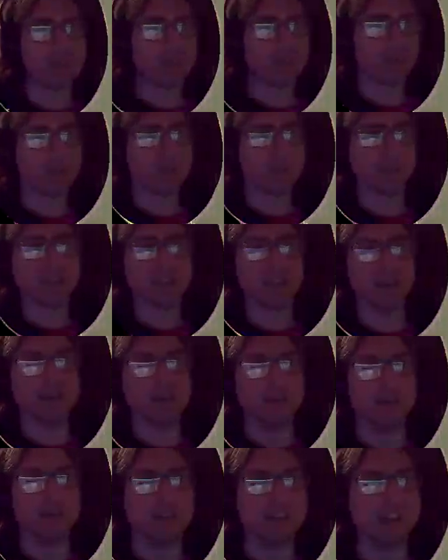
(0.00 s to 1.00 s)
the Empty
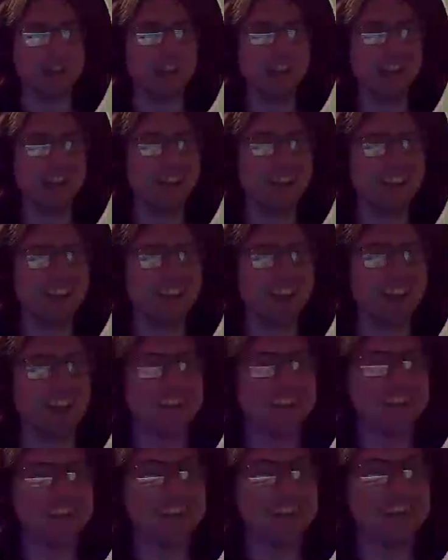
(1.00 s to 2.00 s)
Tome.
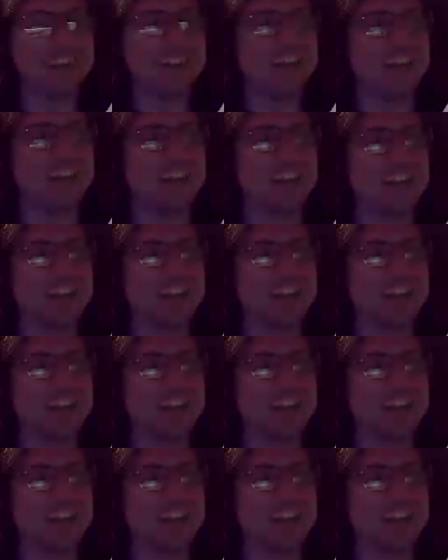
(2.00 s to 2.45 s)
I need